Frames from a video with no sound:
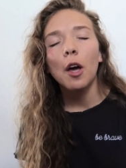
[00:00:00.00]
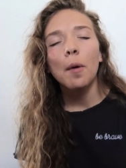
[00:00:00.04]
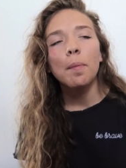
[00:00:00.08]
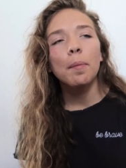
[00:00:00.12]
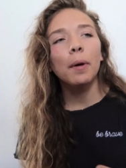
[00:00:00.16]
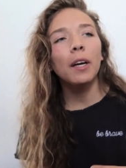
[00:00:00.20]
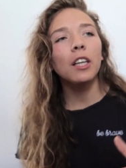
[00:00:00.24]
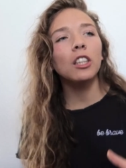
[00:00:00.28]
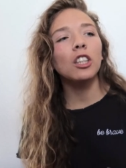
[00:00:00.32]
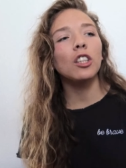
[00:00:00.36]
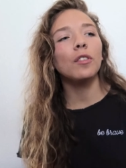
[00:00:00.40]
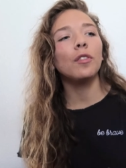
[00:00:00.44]

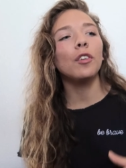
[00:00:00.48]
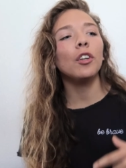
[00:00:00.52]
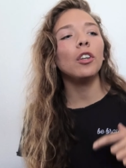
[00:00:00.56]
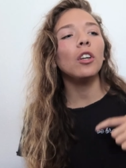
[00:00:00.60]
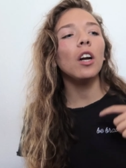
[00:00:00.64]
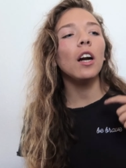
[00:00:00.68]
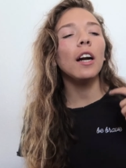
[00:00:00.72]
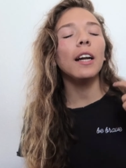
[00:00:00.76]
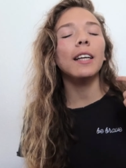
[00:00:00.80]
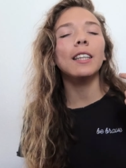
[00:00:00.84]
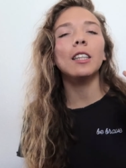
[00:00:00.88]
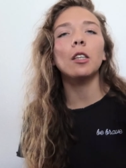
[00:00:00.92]
Because if you're
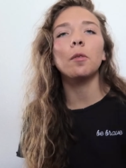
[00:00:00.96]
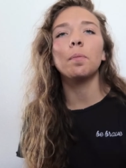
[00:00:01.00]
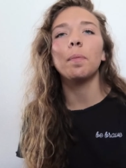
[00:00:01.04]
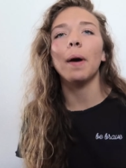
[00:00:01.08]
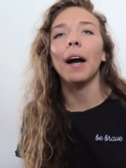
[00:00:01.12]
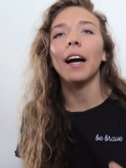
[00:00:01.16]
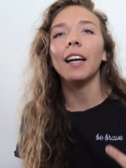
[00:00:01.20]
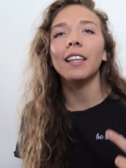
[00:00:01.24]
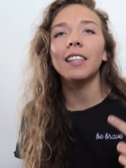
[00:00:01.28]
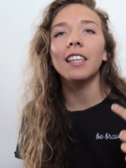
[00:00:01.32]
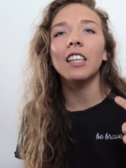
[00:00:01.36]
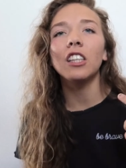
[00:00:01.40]
not
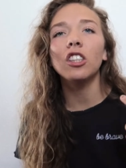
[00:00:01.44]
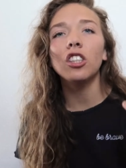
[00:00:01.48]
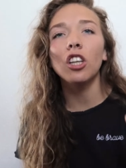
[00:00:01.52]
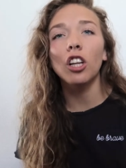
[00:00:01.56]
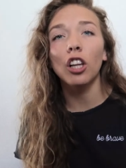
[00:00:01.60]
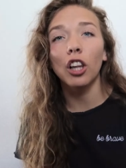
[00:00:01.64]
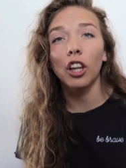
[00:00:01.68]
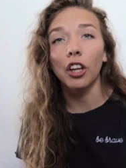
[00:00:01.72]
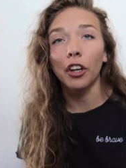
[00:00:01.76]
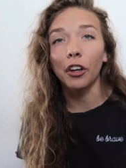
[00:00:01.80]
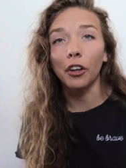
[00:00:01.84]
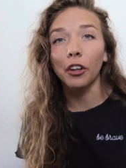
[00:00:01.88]
expecting to
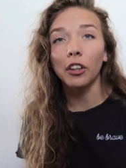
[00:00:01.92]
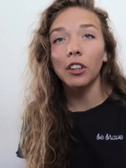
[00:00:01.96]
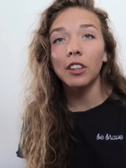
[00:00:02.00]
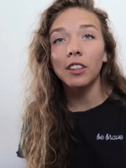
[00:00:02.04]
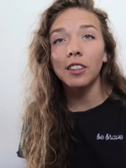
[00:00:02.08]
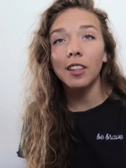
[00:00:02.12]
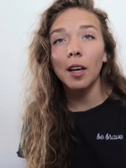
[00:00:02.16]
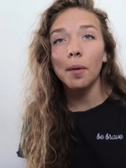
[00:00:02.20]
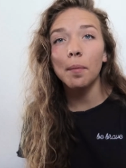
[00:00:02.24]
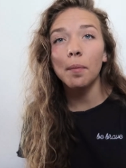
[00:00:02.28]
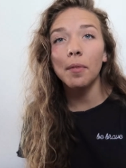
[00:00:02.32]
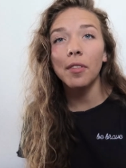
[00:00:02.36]
learn
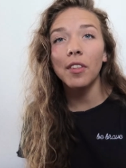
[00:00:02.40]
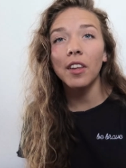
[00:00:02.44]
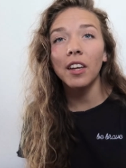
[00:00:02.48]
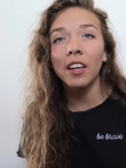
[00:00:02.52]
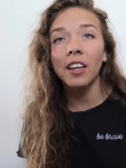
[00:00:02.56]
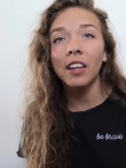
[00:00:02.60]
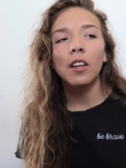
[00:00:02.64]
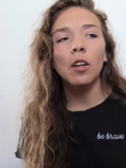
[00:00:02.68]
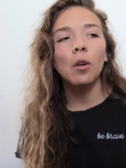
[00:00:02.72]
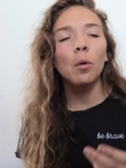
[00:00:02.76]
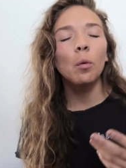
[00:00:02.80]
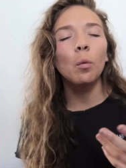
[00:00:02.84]

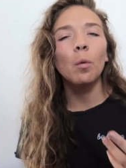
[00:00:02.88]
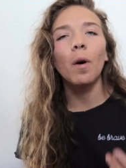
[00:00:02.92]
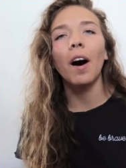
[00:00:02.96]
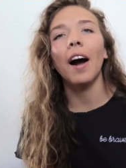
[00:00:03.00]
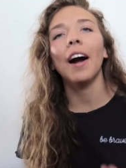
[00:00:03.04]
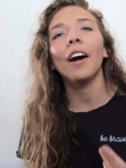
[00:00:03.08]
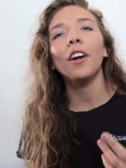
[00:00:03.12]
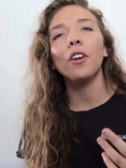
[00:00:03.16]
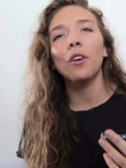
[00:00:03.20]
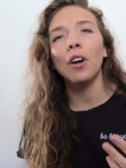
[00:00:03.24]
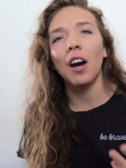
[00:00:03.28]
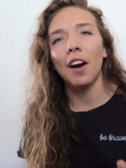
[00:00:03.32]
something, then why
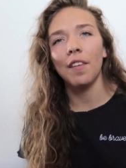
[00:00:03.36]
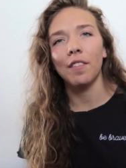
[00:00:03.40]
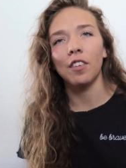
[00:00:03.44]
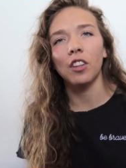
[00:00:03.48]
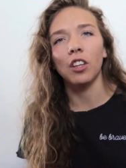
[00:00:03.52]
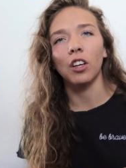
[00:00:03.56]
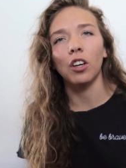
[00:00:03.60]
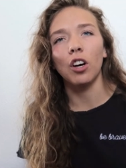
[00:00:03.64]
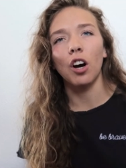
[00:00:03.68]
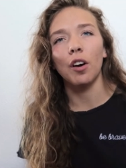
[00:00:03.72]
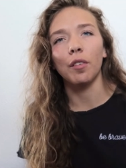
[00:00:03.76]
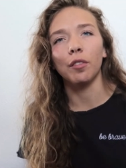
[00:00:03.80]
are you having
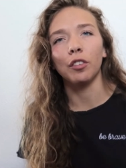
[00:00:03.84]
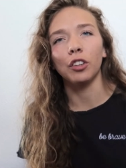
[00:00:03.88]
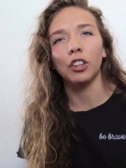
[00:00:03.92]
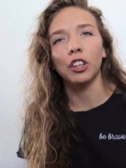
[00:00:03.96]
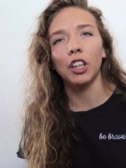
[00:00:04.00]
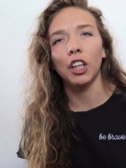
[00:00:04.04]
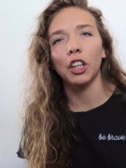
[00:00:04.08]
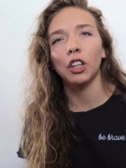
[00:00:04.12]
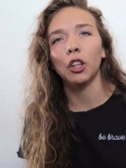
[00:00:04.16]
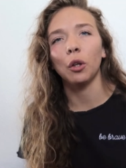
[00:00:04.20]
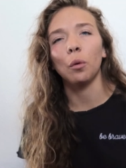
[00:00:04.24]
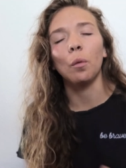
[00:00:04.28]
the
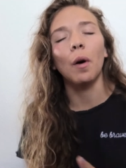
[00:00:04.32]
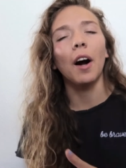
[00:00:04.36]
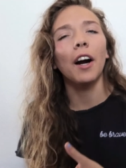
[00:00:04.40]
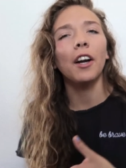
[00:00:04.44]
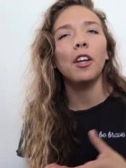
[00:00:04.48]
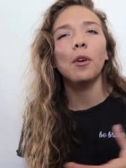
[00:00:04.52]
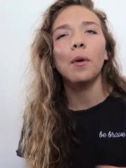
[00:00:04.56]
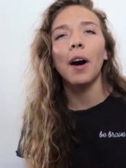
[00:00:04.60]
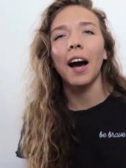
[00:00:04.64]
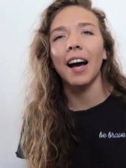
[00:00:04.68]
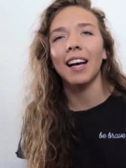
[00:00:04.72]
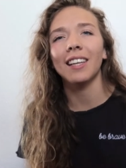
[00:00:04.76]
conversation? Why are
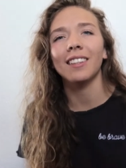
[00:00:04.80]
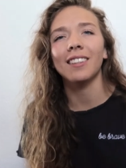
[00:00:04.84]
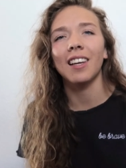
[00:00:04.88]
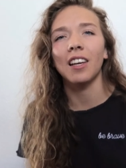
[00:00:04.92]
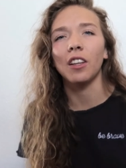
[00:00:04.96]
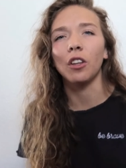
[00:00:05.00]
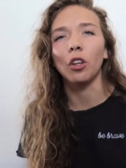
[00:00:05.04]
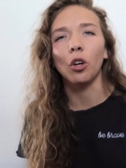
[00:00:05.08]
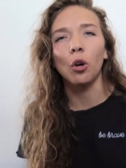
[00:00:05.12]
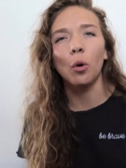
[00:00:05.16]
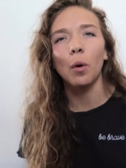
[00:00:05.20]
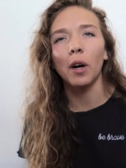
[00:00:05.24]
you
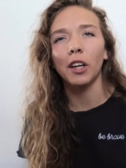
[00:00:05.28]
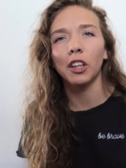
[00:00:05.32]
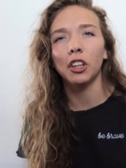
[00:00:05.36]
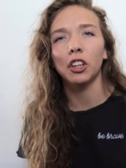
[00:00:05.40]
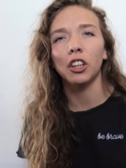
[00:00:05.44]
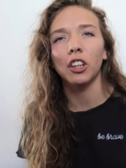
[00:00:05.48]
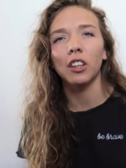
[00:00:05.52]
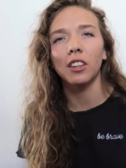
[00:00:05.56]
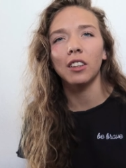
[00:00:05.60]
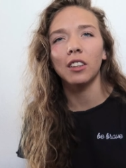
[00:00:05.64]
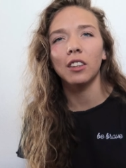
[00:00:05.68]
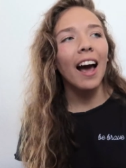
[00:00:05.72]
asking the
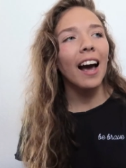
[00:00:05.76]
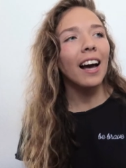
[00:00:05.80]
questions?